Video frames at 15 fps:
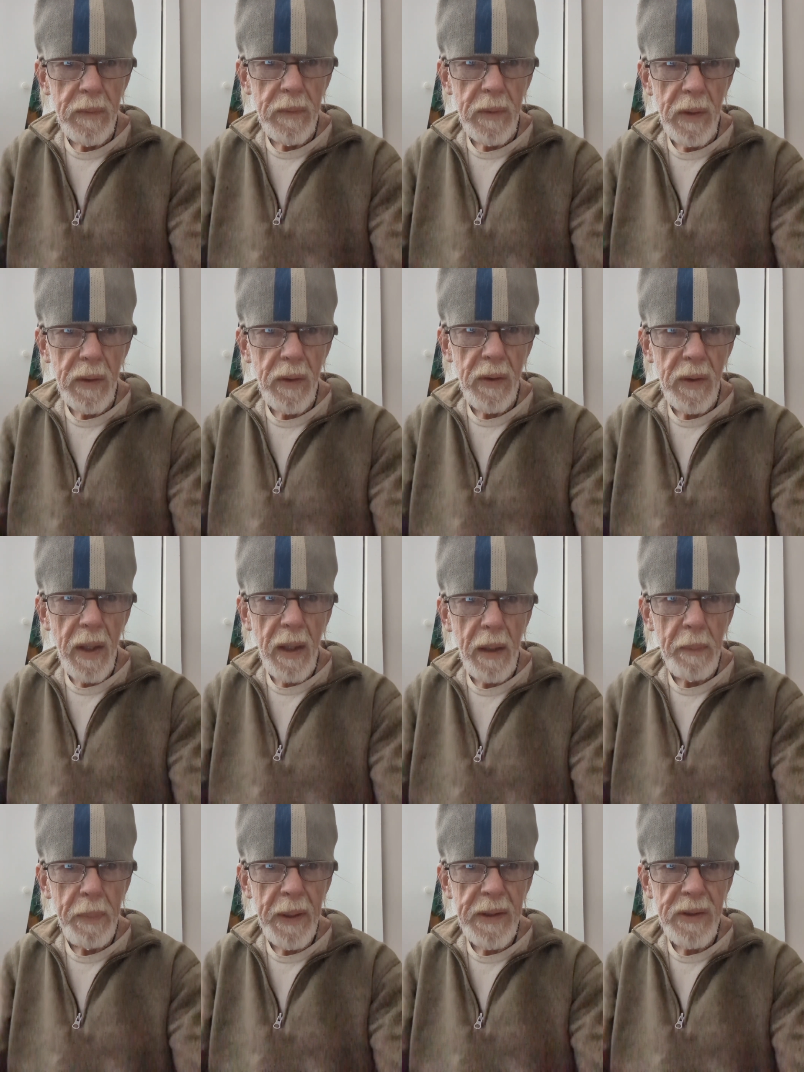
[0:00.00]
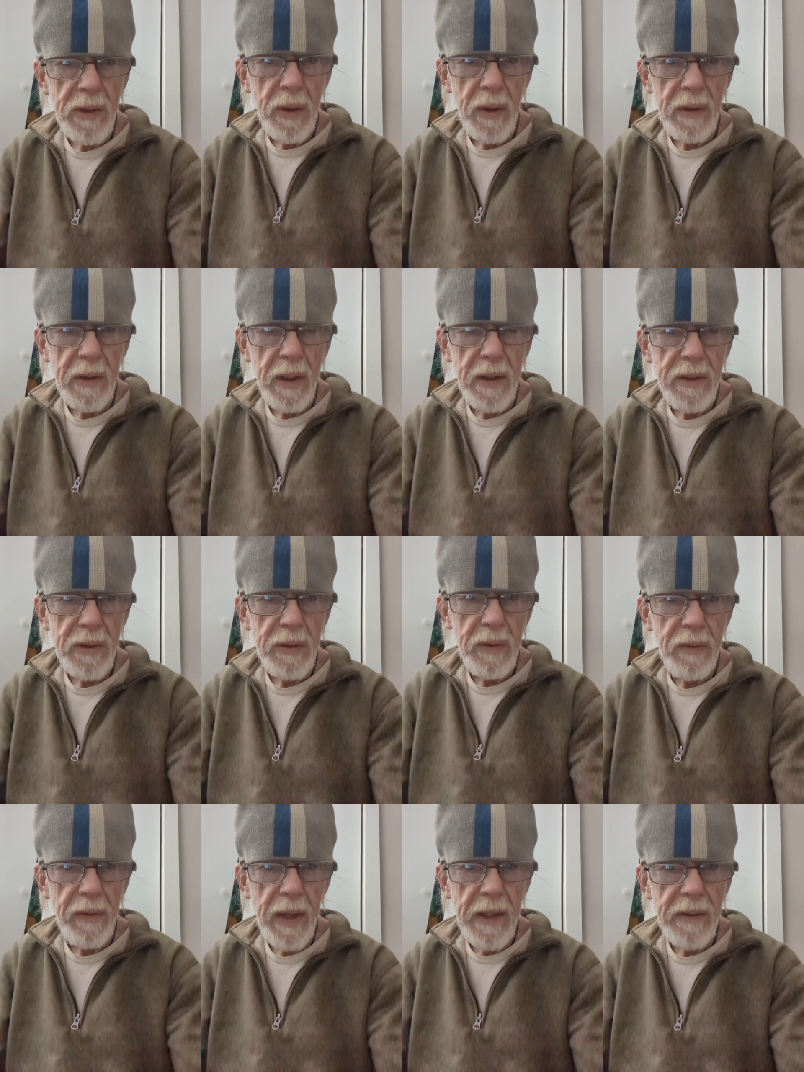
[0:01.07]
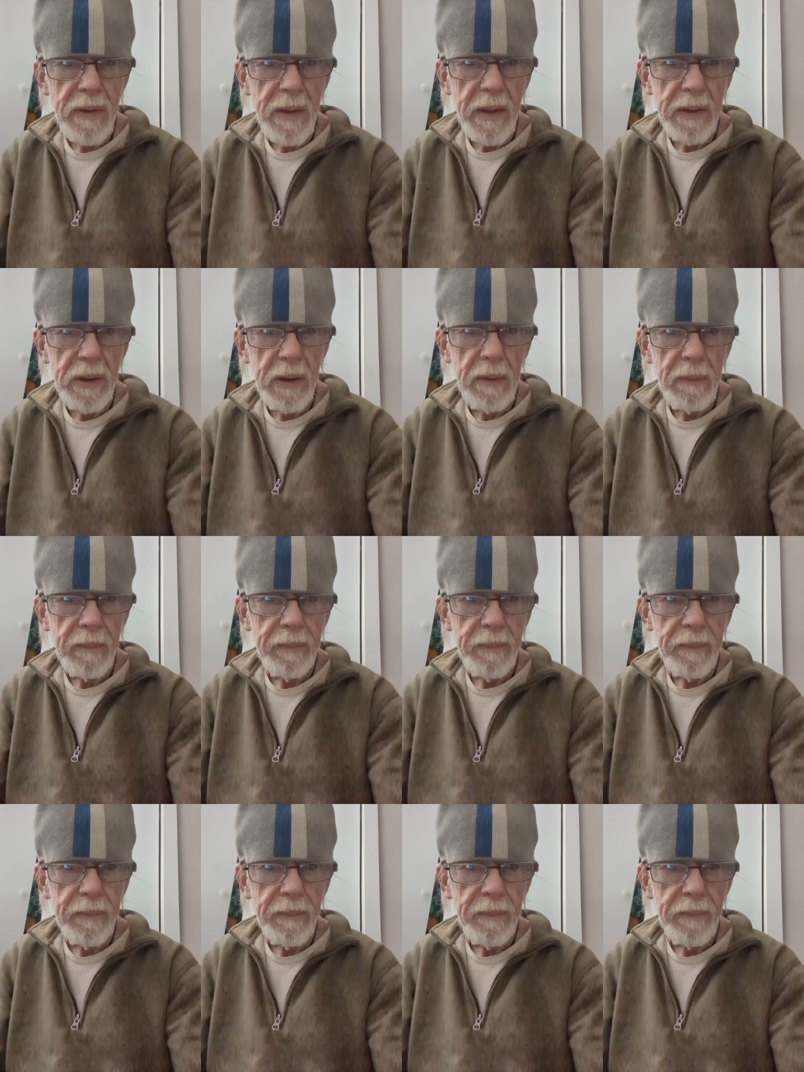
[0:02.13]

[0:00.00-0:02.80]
did you take a PCR test or a vaccination?